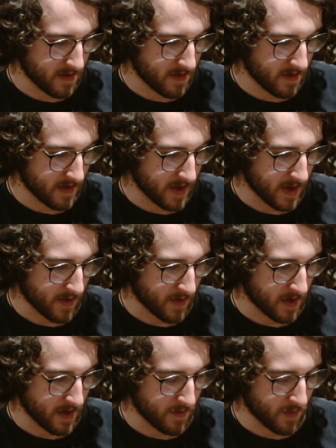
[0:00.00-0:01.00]
now
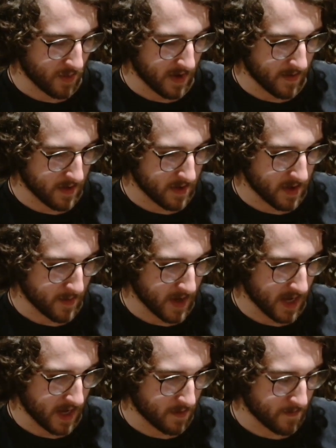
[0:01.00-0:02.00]
we'll never see him
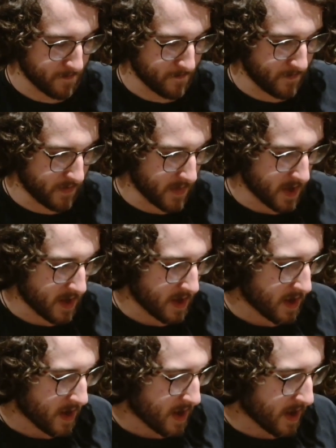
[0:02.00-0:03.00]
again.
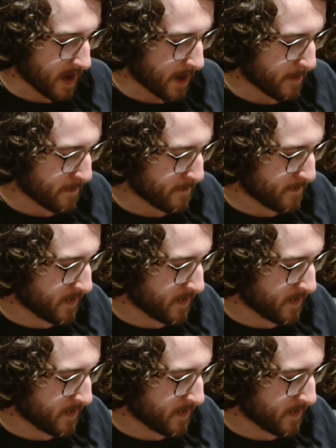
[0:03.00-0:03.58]
I'm